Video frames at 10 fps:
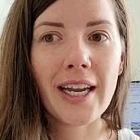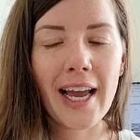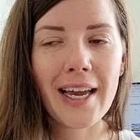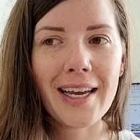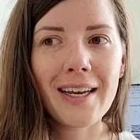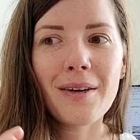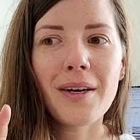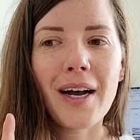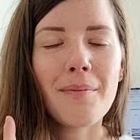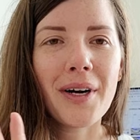Today,
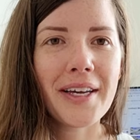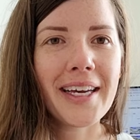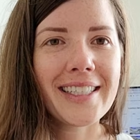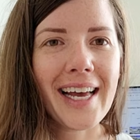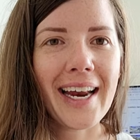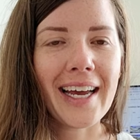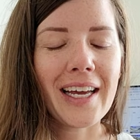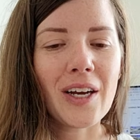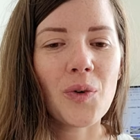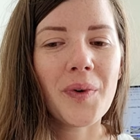pretty
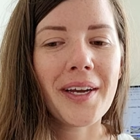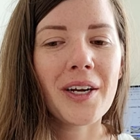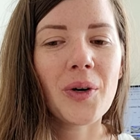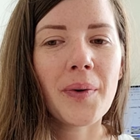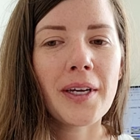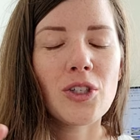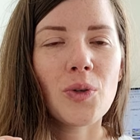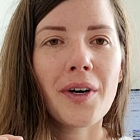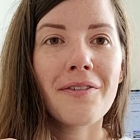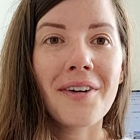excited. We are going
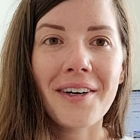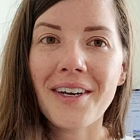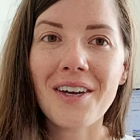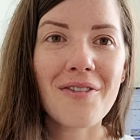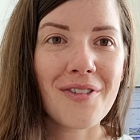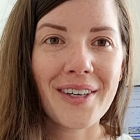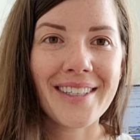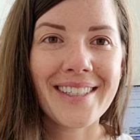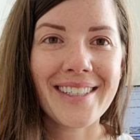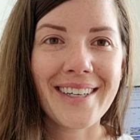to our very
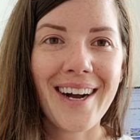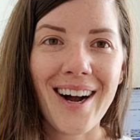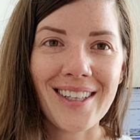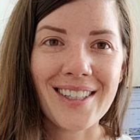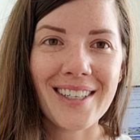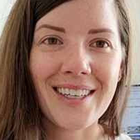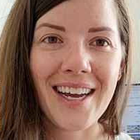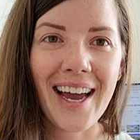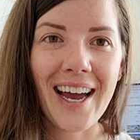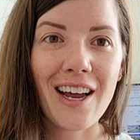first concert
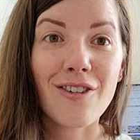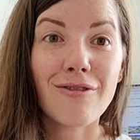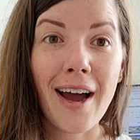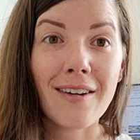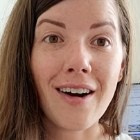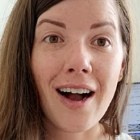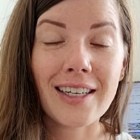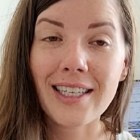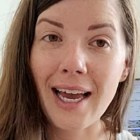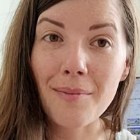at Red
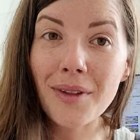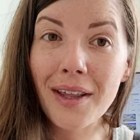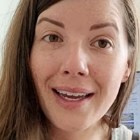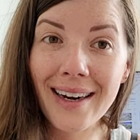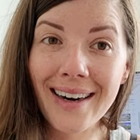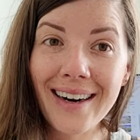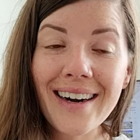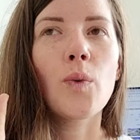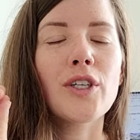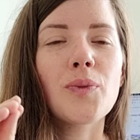Rocks Amphitheater,
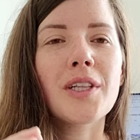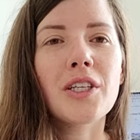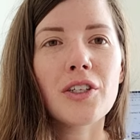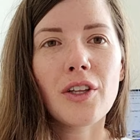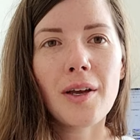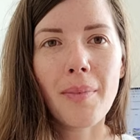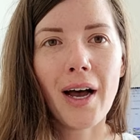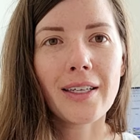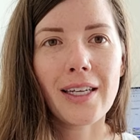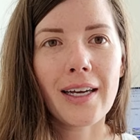which we literally
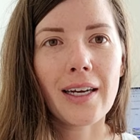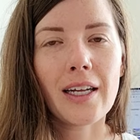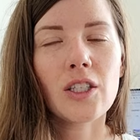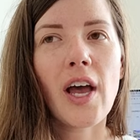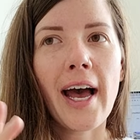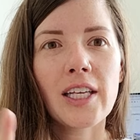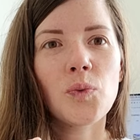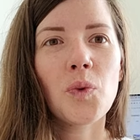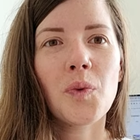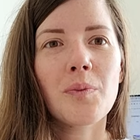bought tickets as
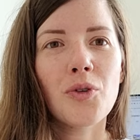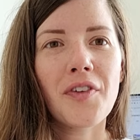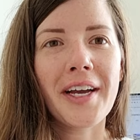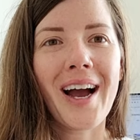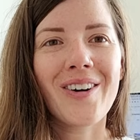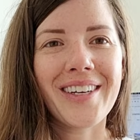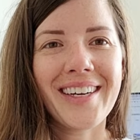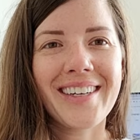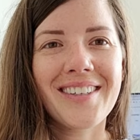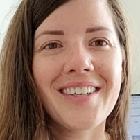we were moving out
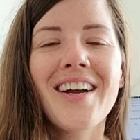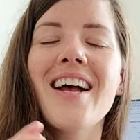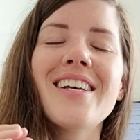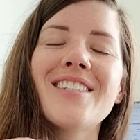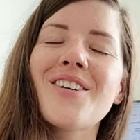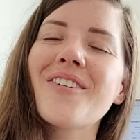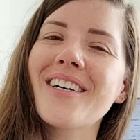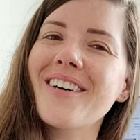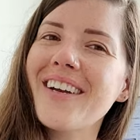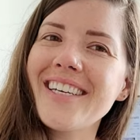here. So we're
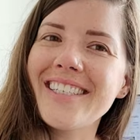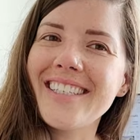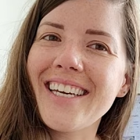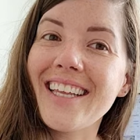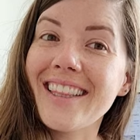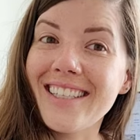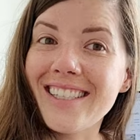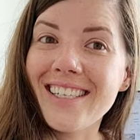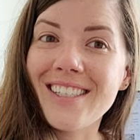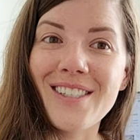going to see
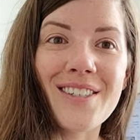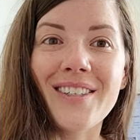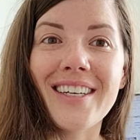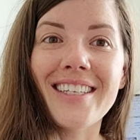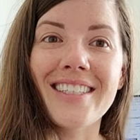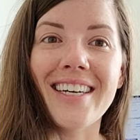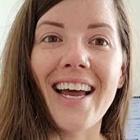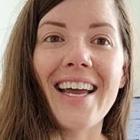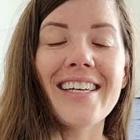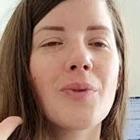Lindsey Stirling
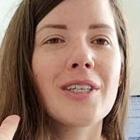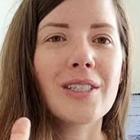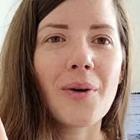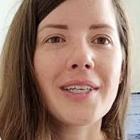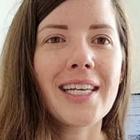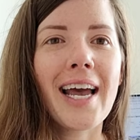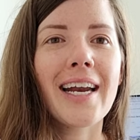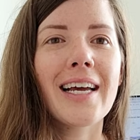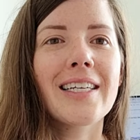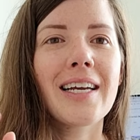tonight. We're so
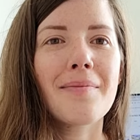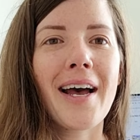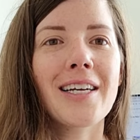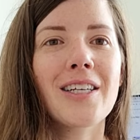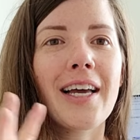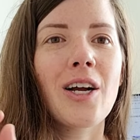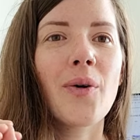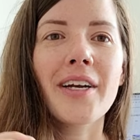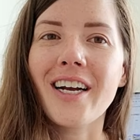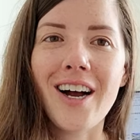excited to get back to like
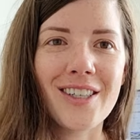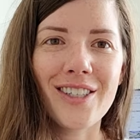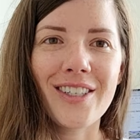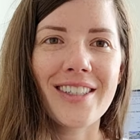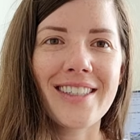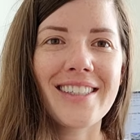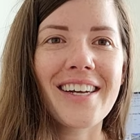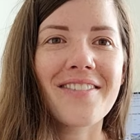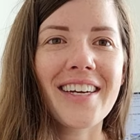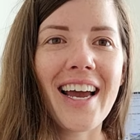going to concerts and
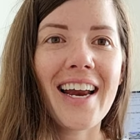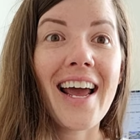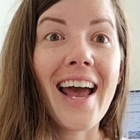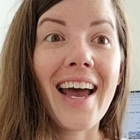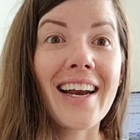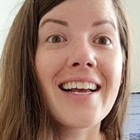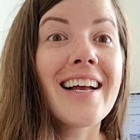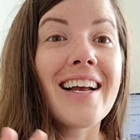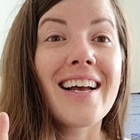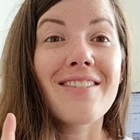stuff again. And
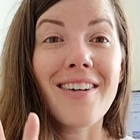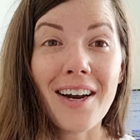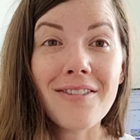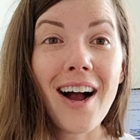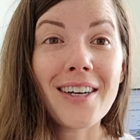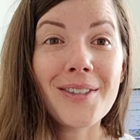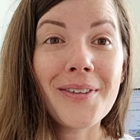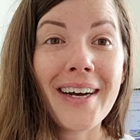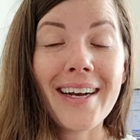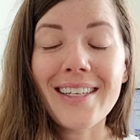Red Rocks, you
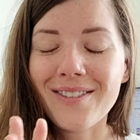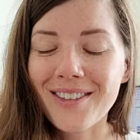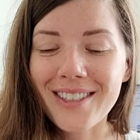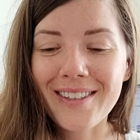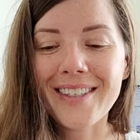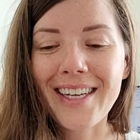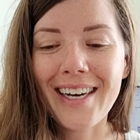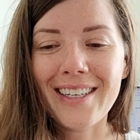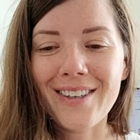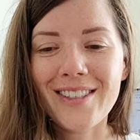guys, we're so
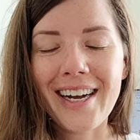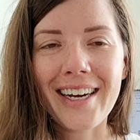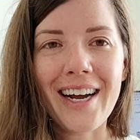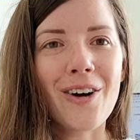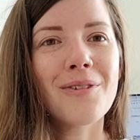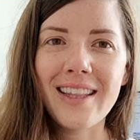excited to go check it out.